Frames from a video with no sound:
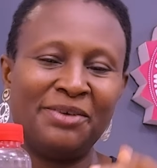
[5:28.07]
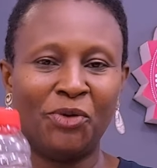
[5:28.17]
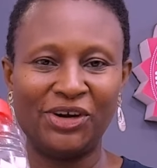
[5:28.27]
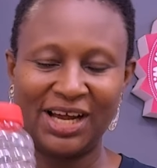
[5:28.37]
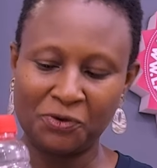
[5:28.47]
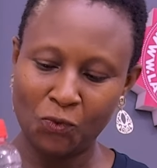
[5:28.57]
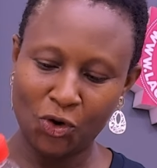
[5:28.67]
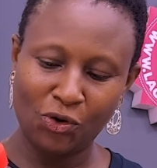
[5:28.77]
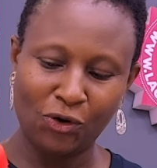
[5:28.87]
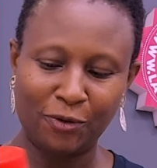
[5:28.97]
more than
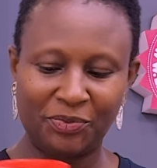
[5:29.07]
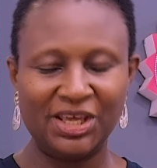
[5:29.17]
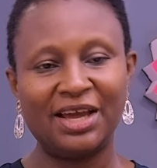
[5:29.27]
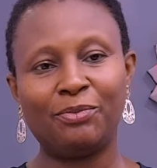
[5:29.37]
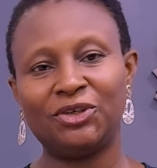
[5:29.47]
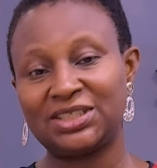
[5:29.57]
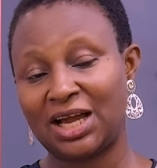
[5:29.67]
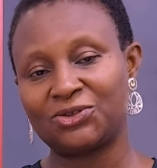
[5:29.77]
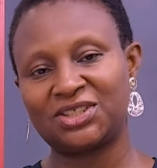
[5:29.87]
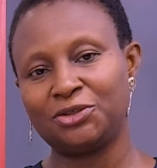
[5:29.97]
1 cup here, but
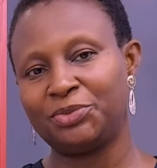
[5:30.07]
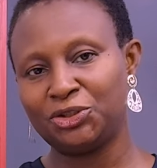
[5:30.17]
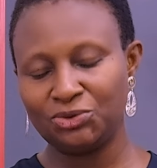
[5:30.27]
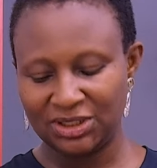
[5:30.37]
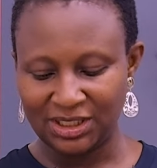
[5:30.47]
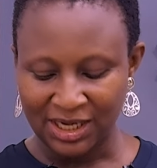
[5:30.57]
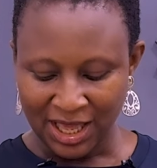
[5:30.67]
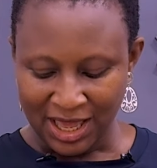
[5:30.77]
I'll still be using it.